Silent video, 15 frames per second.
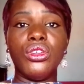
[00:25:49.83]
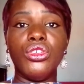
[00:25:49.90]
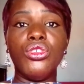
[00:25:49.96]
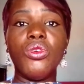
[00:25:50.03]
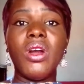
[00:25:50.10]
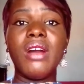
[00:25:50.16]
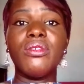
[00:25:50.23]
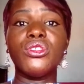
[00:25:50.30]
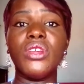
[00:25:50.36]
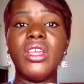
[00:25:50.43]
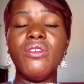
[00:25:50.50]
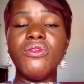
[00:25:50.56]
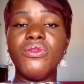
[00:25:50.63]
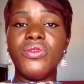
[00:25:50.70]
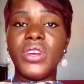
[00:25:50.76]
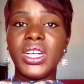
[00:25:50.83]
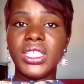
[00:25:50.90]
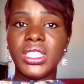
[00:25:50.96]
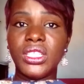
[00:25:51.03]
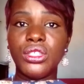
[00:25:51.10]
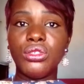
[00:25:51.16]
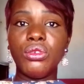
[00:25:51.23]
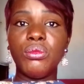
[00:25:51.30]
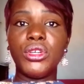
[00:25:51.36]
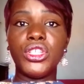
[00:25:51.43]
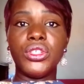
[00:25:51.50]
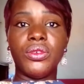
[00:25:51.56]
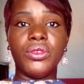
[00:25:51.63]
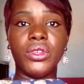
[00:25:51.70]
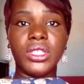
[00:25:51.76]
you have to invest so
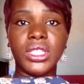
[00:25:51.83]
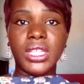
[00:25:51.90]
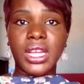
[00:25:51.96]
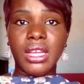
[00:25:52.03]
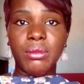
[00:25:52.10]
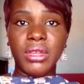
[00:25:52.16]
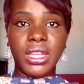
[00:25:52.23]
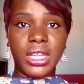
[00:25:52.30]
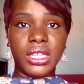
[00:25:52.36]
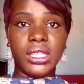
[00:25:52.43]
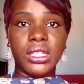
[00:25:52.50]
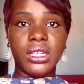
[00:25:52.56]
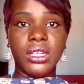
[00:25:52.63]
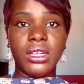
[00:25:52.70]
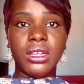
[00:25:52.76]
much of your time in it